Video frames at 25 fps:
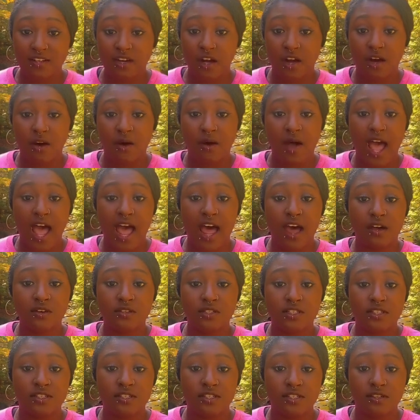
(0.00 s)
how
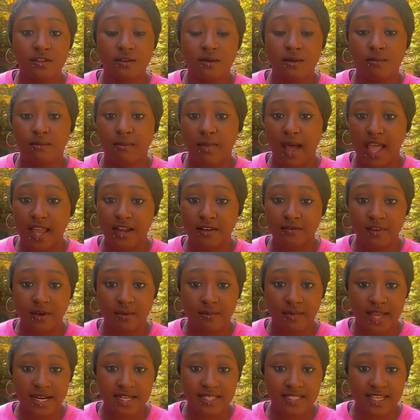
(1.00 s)
to do mindful
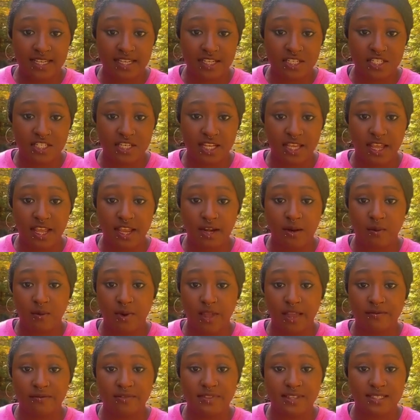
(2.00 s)
meditation
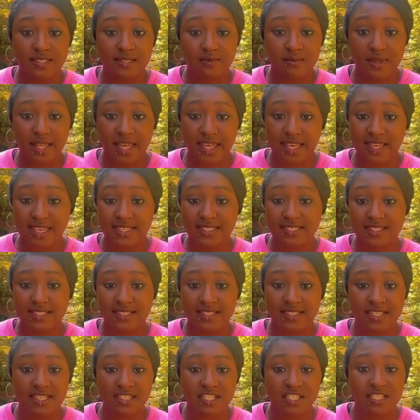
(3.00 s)
with these blankets and
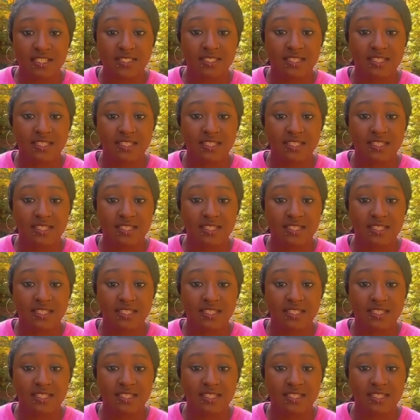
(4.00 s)
stitches,